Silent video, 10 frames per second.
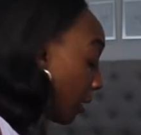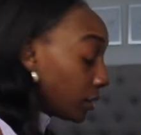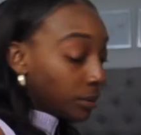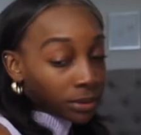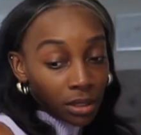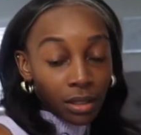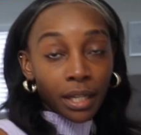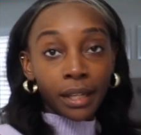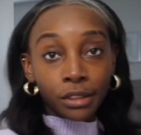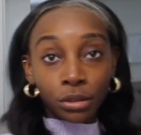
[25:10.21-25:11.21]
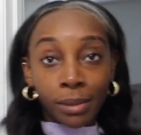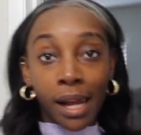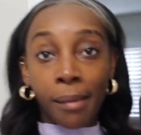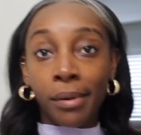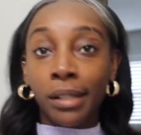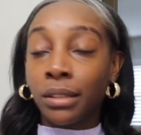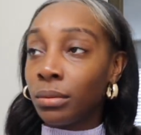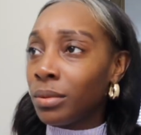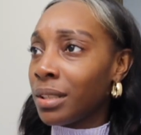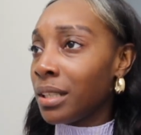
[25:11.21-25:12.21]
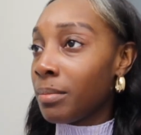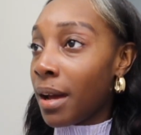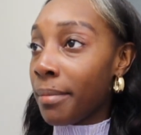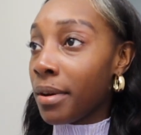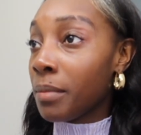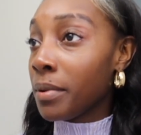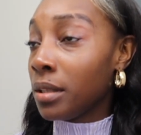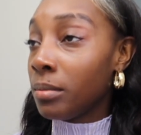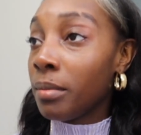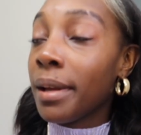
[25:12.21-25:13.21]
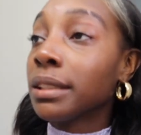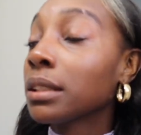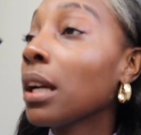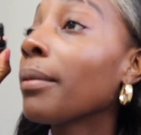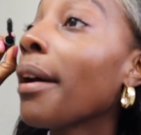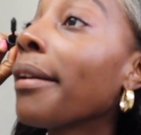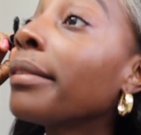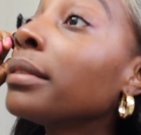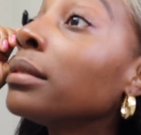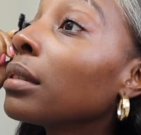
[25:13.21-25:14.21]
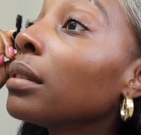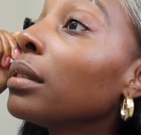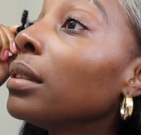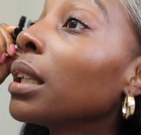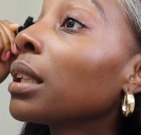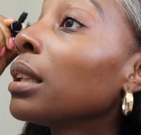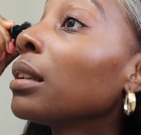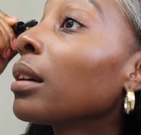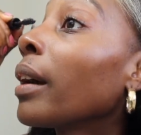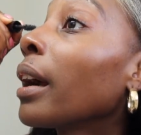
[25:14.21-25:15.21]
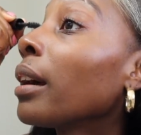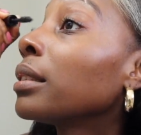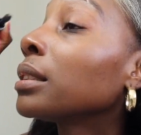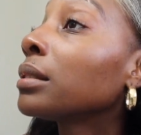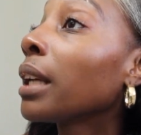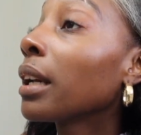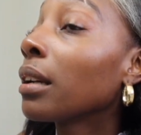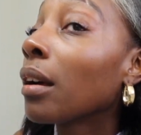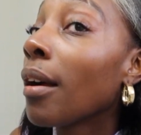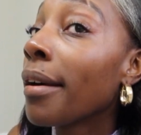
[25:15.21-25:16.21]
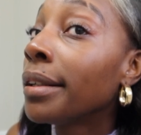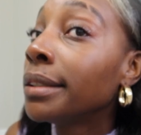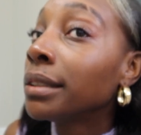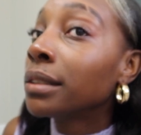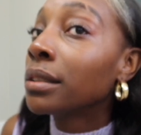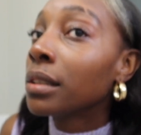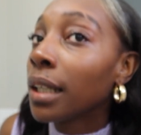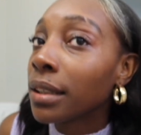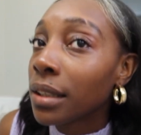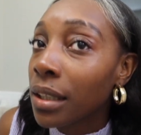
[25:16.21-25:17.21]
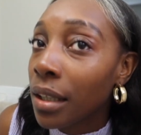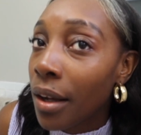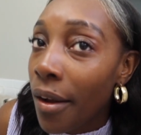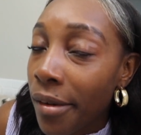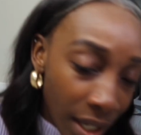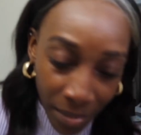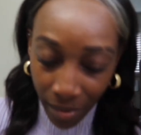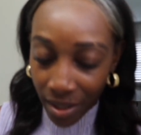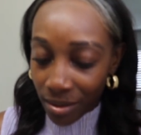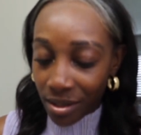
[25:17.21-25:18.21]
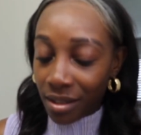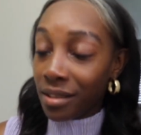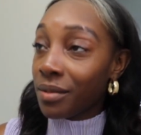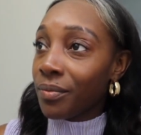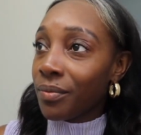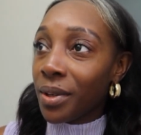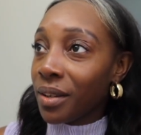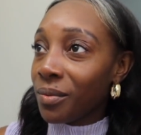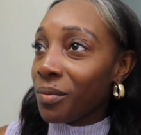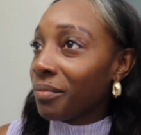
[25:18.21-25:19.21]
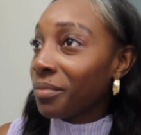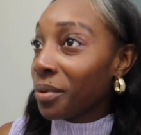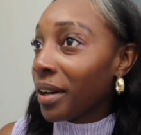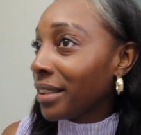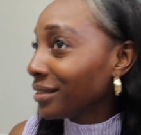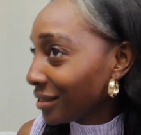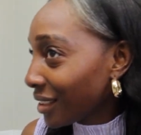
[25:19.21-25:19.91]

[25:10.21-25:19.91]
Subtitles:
I'm going ahead and do my eyebrows. Well, I did my eyebrows. I put a little bit of mascara on. Oh, look at that little gray hair just standing up. Y'all see it? Yeah, I probably ain't gonna see it because it's freaking gray.